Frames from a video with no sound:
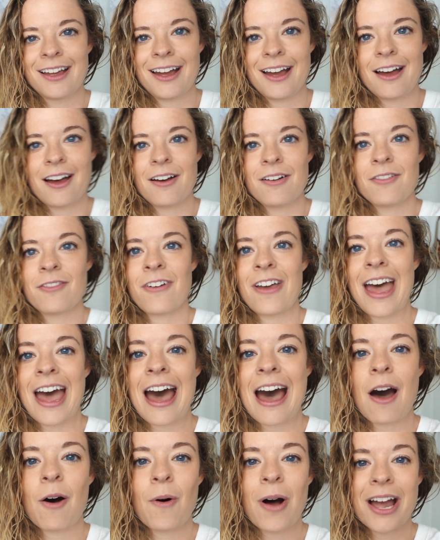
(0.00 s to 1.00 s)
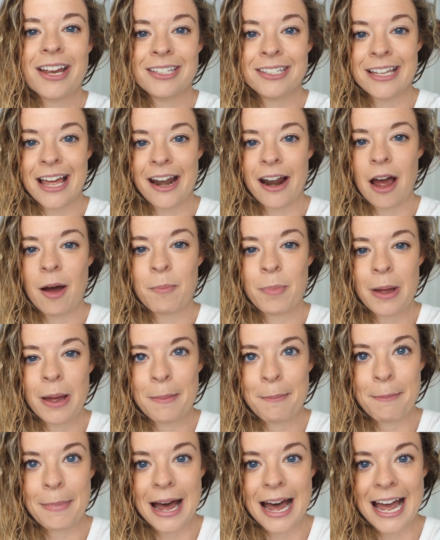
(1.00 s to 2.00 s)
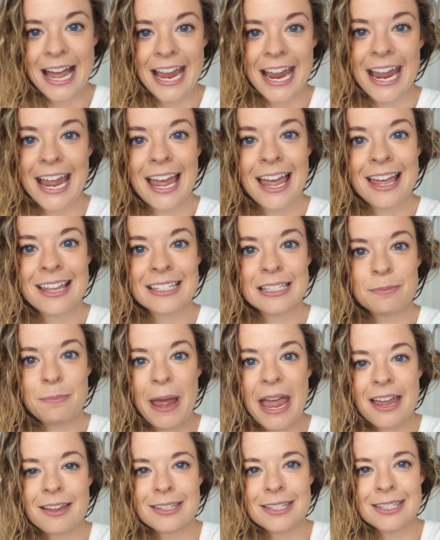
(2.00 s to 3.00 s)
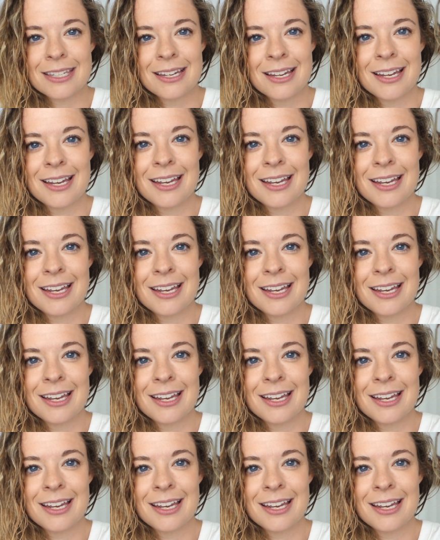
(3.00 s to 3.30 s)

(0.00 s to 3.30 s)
of how I set up my space.